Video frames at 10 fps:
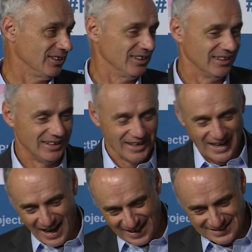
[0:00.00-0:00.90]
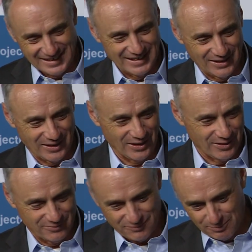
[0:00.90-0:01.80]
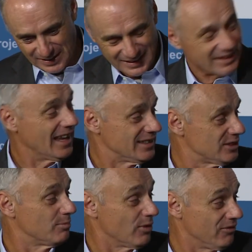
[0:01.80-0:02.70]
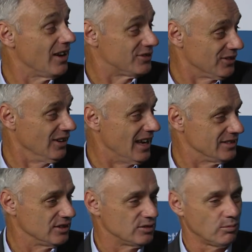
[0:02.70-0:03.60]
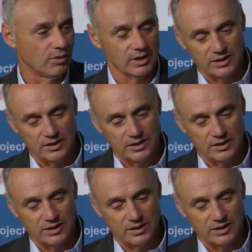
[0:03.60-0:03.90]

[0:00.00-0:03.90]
to the idea of being against professionalizing right. sport.